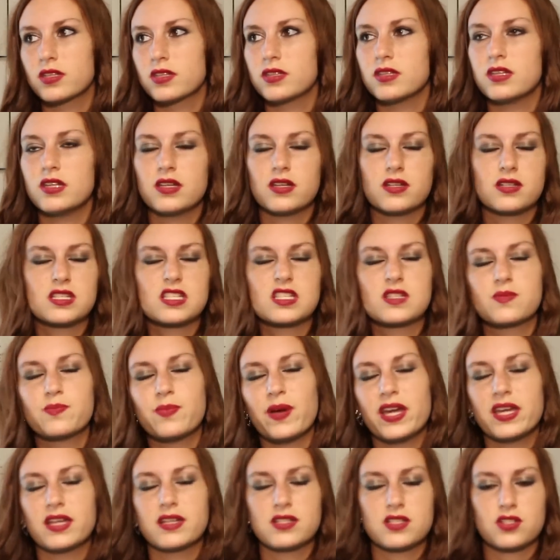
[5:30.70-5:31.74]
needed
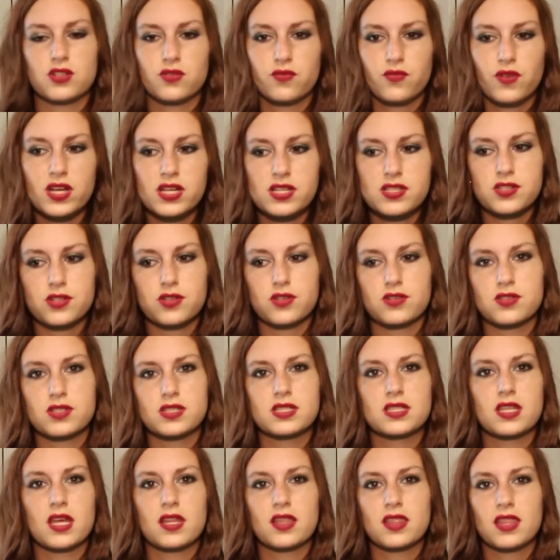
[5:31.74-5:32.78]
spikes or
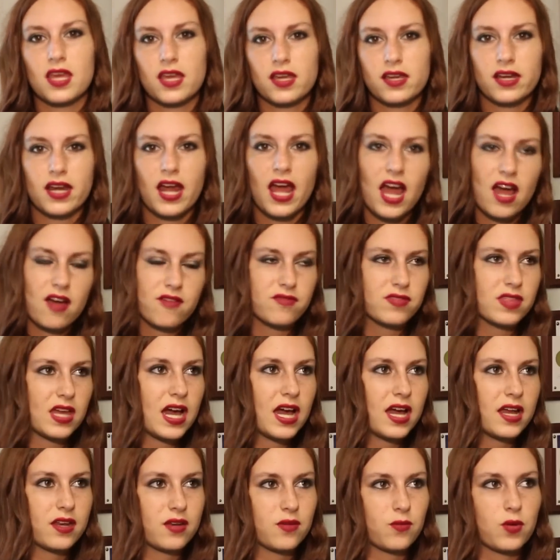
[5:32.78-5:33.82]
racers, that they could have
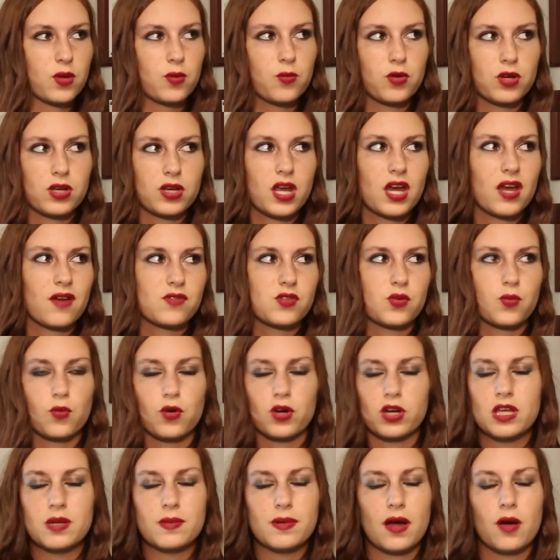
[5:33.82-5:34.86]
that, and we wouldn't have to
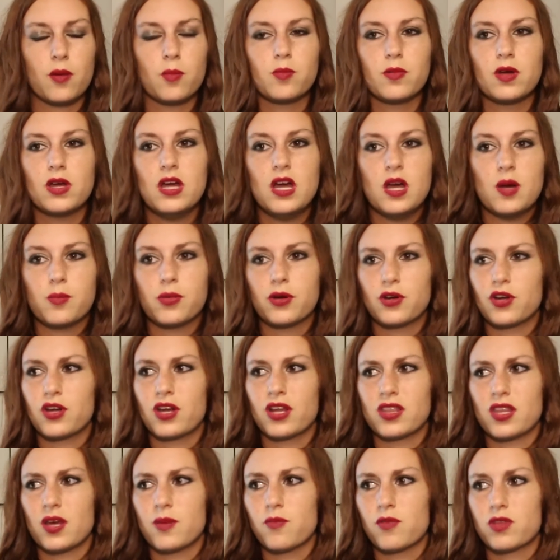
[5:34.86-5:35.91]
worry about
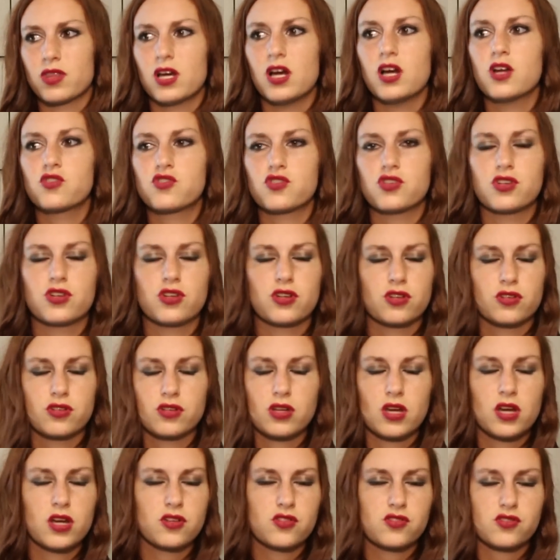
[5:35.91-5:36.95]
burning them with $100 or
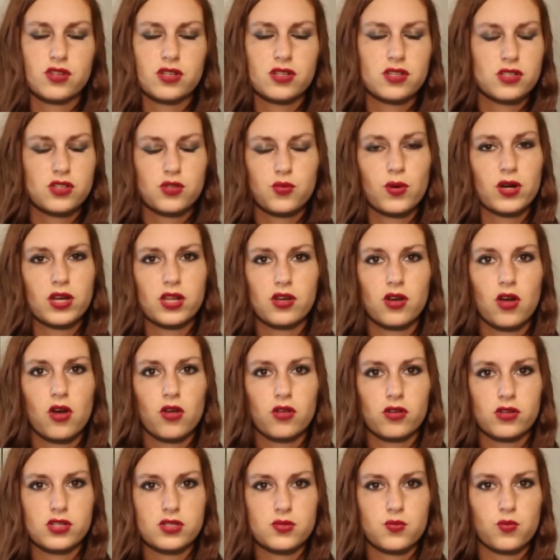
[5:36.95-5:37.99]

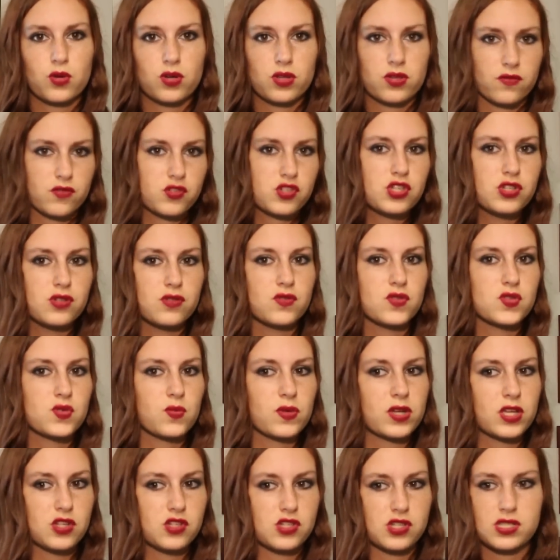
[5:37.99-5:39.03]
$120 worth of shoes.
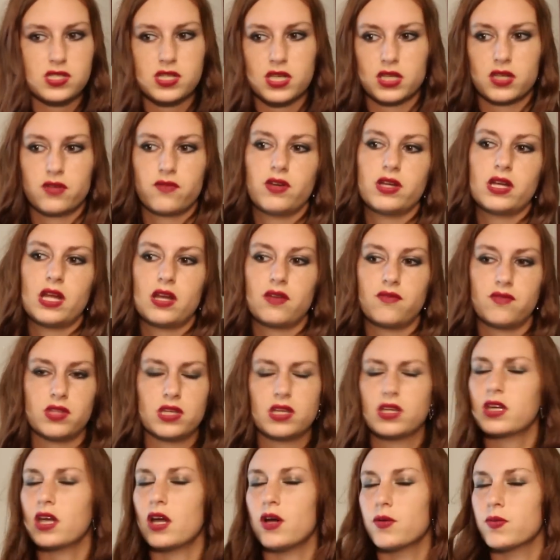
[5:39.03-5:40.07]
We could just take it right out of
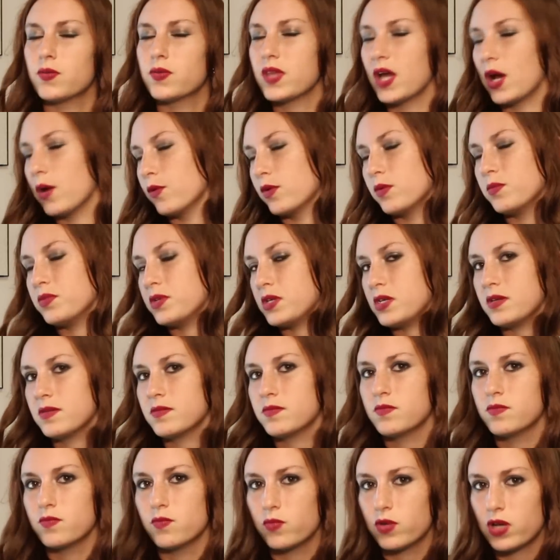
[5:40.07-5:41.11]
the account. That would be
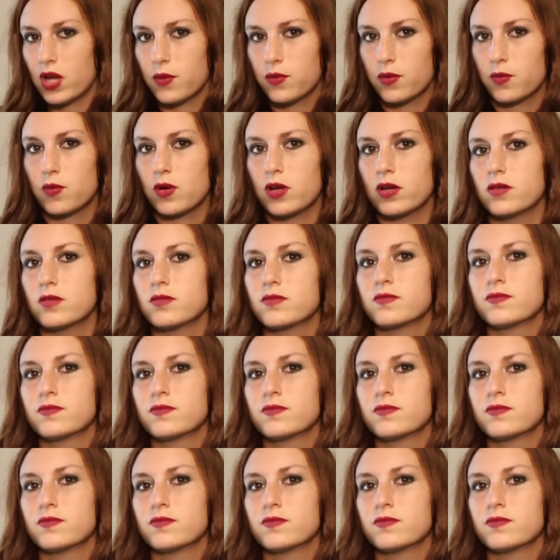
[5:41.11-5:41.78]
what I would want.